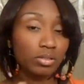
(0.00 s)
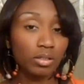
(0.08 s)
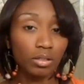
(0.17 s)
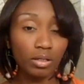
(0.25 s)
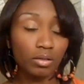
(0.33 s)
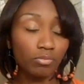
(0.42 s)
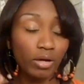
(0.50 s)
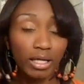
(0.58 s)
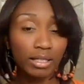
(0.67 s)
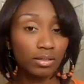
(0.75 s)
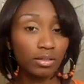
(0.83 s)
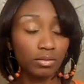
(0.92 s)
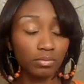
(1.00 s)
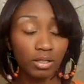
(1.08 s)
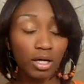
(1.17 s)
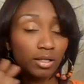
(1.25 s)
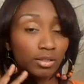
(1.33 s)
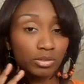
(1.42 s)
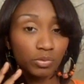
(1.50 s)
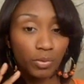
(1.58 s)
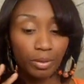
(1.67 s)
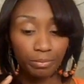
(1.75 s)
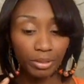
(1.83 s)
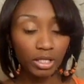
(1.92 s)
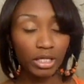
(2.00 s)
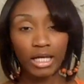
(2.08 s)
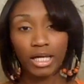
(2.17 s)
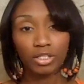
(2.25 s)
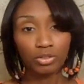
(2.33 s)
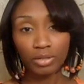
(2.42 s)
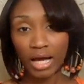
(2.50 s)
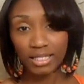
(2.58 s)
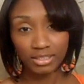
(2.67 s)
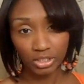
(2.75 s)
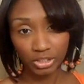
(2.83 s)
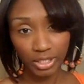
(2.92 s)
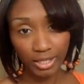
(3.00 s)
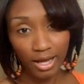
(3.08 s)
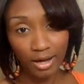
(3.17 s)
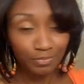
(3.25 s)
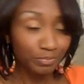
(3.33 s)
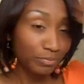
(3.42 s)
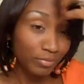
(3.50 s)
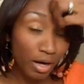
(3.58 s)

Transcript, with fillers: to regular colors 1B. You guys just check it out.